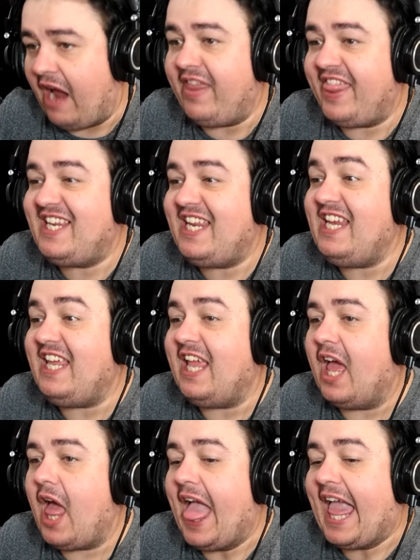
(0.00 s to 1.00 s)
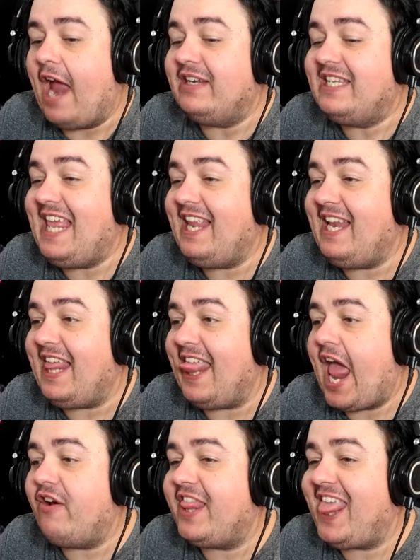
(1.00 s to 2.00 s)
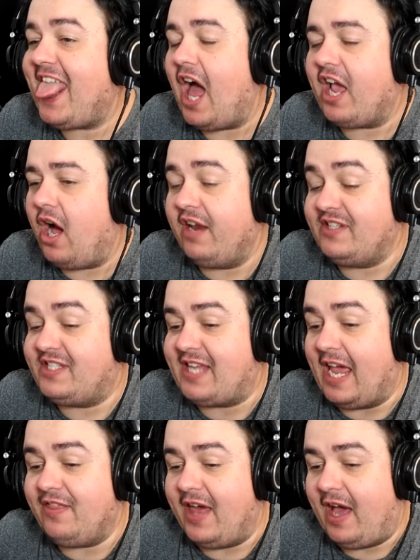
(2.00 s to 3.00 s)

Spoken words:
Chiratine. Chiratine. Chiratine. I can't even say